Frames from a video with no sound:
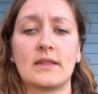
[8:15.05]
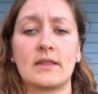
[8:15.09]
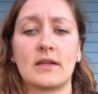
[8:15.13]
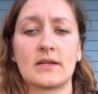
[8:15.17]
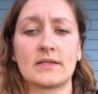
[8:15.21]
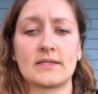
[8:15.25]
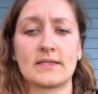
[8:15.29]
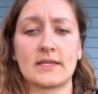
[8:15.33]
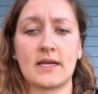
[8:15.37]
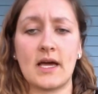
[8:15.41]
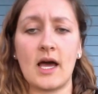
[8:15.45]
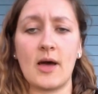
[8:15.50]

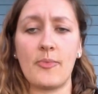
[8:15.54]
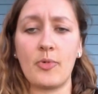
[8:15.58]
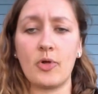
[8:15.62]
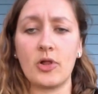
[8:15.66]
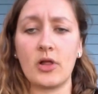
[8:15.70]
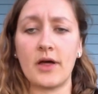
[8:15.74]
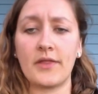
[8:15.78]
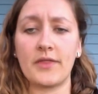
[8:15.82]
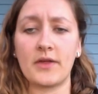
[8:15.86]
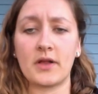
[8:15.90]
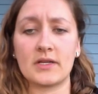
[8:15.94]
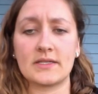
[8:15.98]
there's a couple
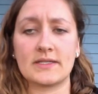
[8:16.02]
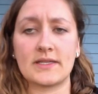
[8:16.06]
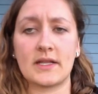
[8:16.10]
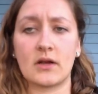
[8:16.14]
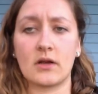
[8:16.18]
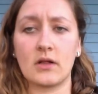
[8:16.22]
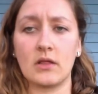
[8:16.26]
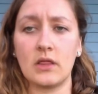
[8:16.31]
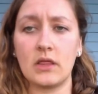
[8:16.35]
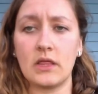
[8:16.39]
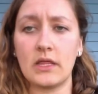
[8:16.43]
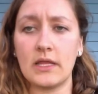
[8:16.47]
others that are
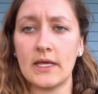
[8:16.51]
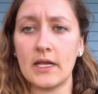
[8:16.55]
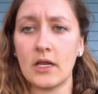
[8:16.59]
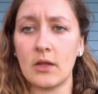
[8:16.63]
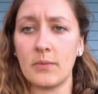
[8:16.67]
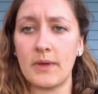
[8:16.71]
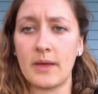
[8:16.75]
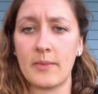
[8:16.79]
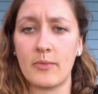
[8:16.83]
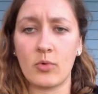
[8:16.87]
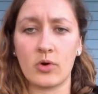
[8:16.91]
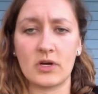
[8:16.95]
a little
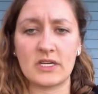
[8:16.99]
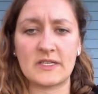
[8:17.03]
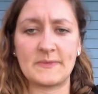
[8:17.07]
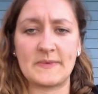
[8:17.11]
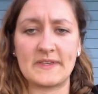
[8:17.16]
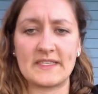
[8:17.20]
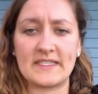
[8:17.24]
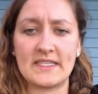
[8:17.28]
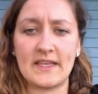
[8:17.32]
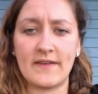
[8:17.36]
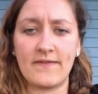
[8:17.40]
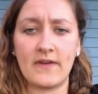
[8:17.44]
bit more
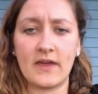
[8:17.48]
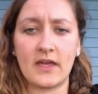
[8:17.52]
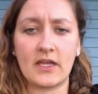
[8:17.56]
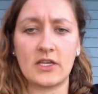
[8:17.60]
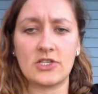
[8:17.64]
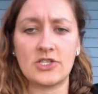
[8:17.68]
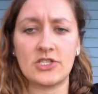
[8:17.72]
specific.